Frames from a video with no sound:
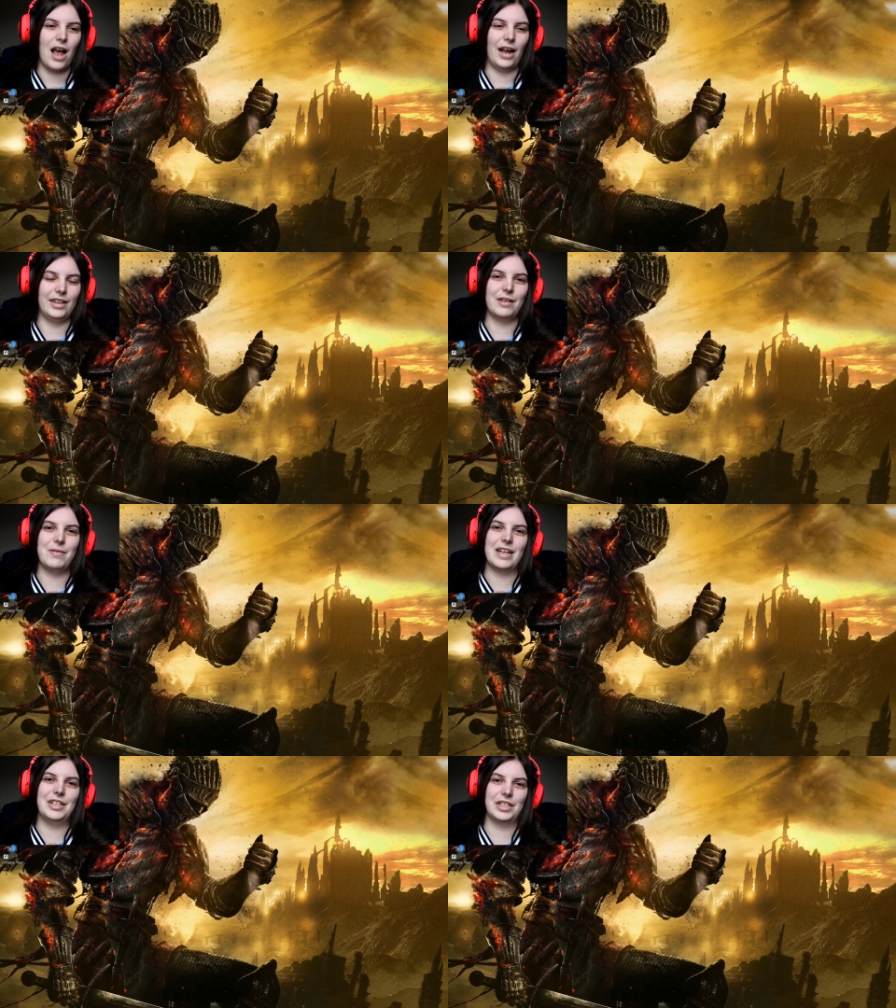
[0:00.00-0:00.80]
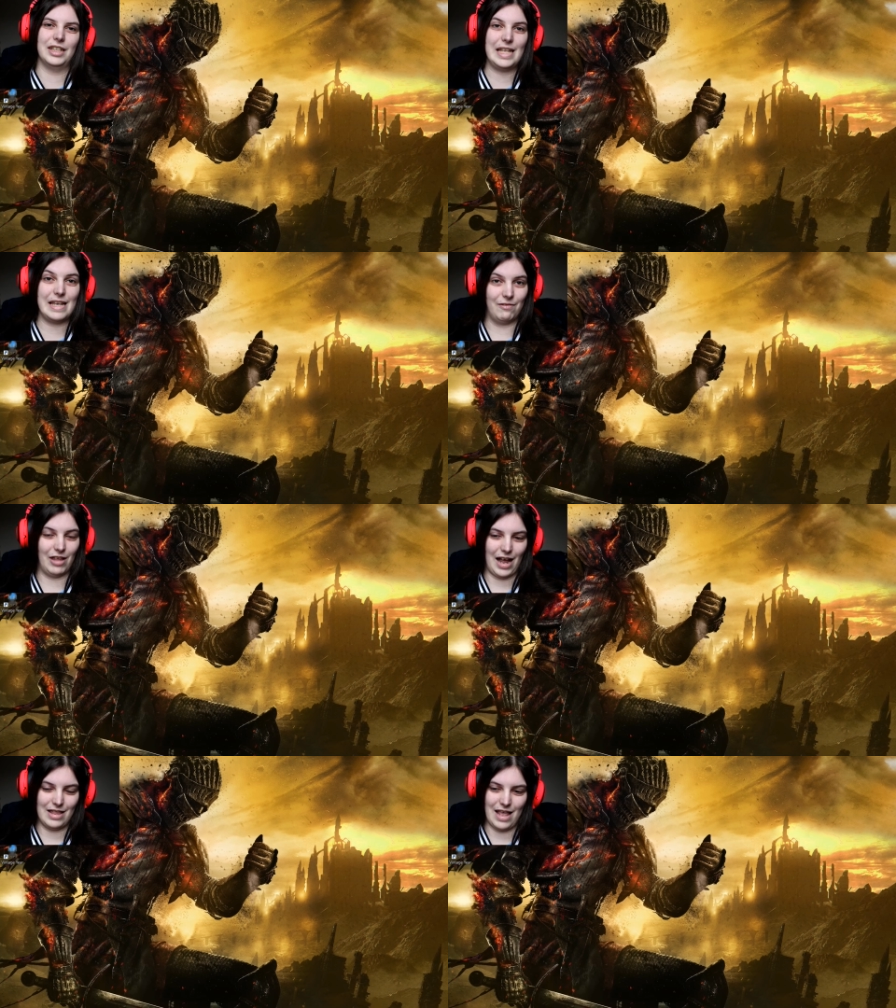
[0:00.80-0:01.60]
I think we can just leave
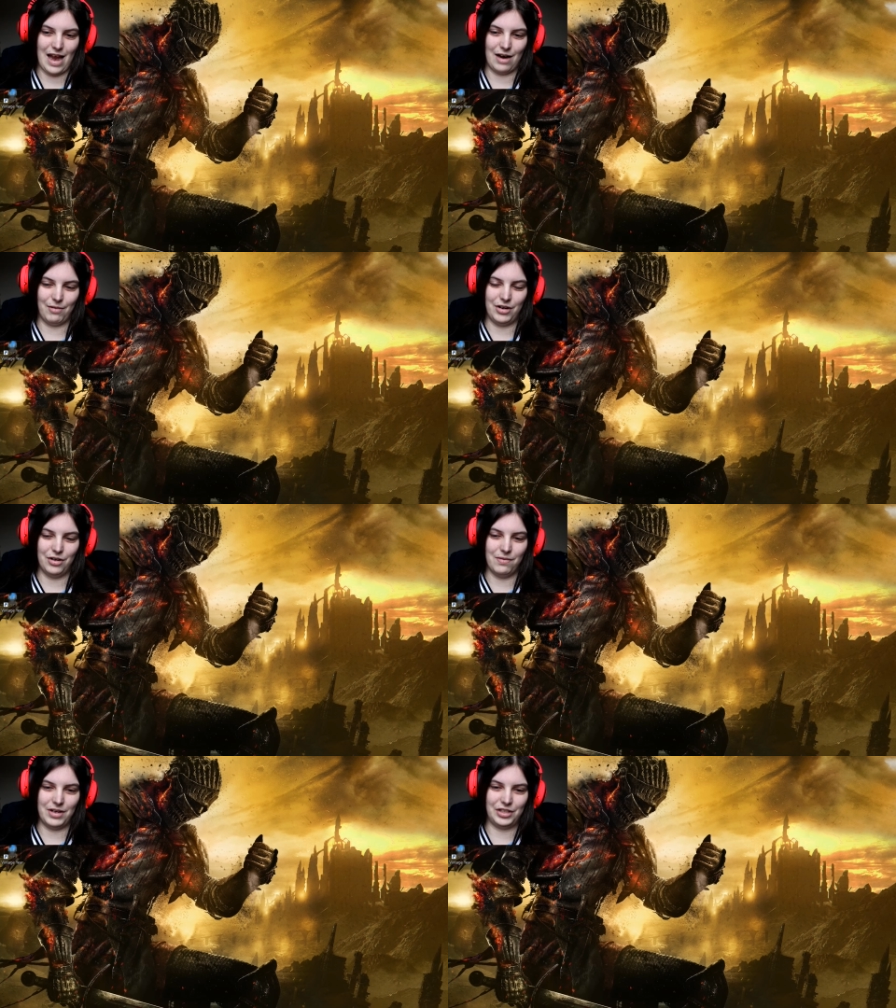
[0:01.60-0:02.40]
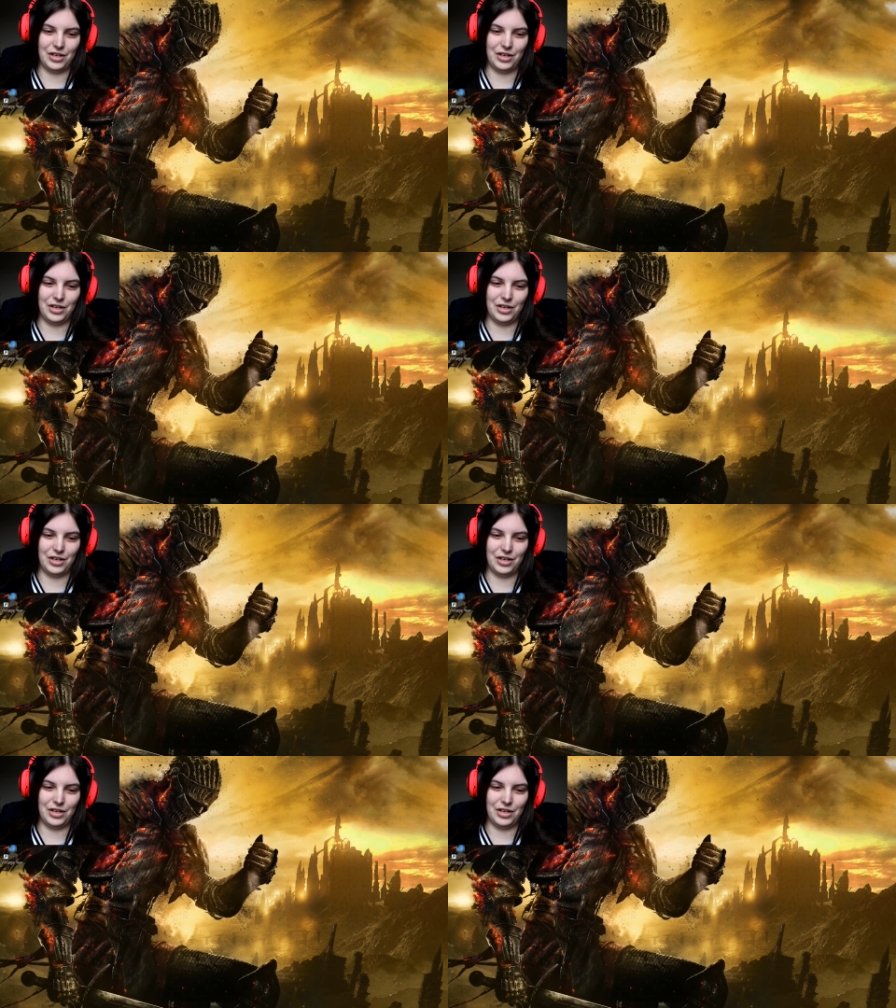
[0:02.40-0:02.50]
that there, why don't we?